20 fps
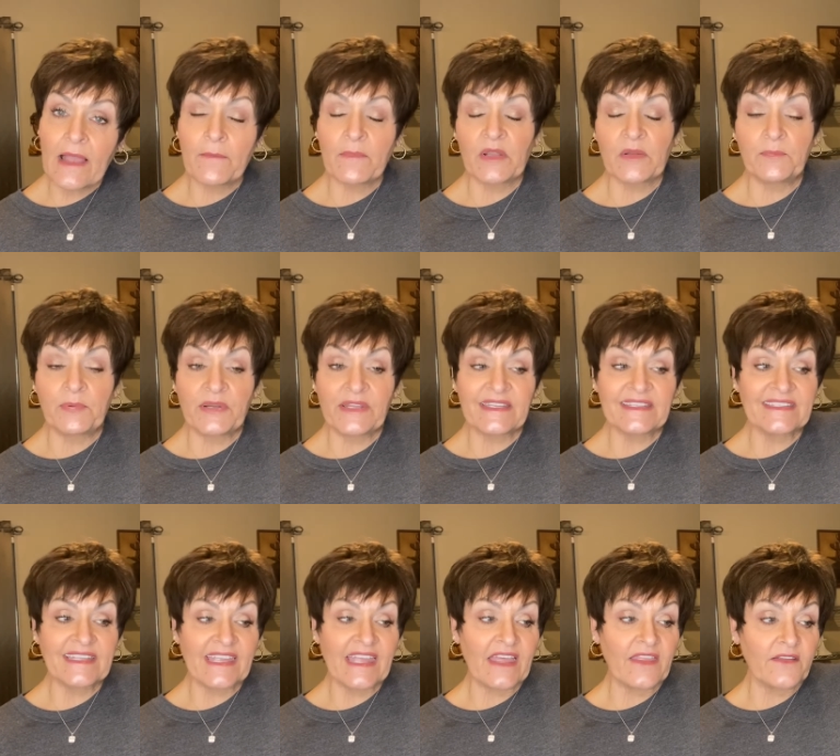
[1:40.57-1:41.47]
I'm going to put it
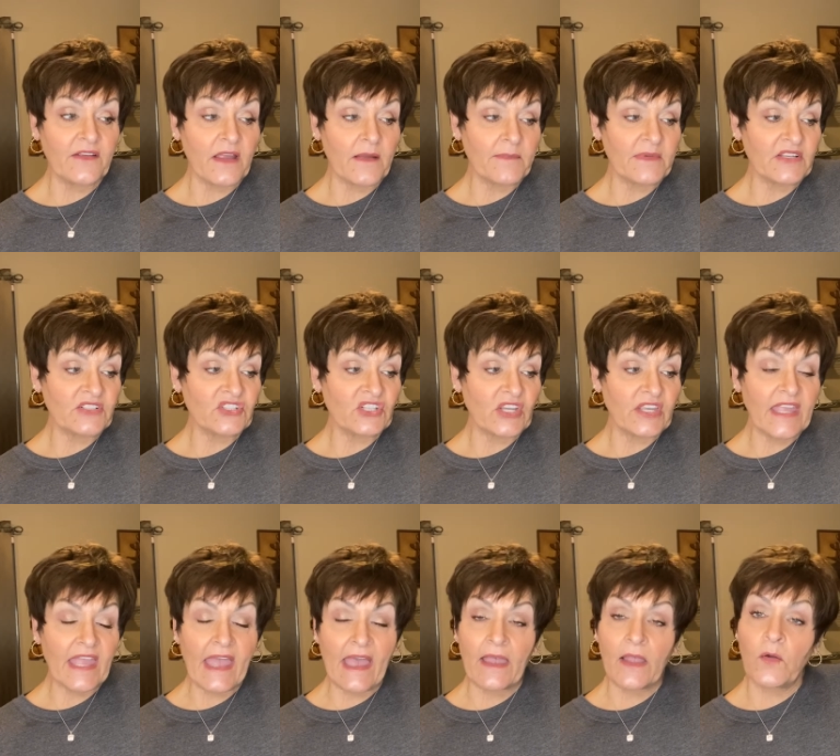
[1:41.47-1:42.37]
together. I'm going to show
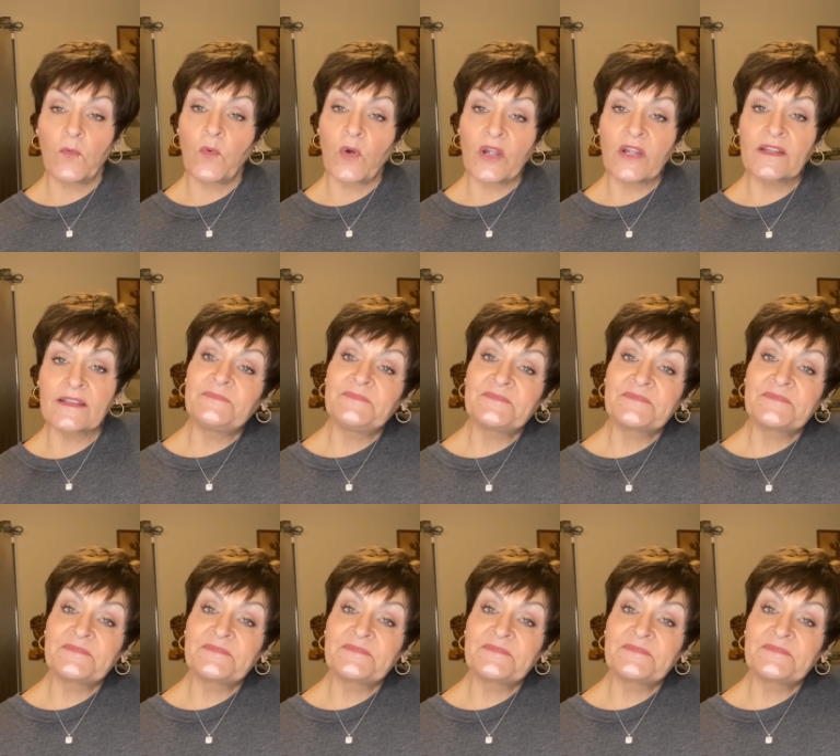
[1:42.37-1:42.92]
you how it works.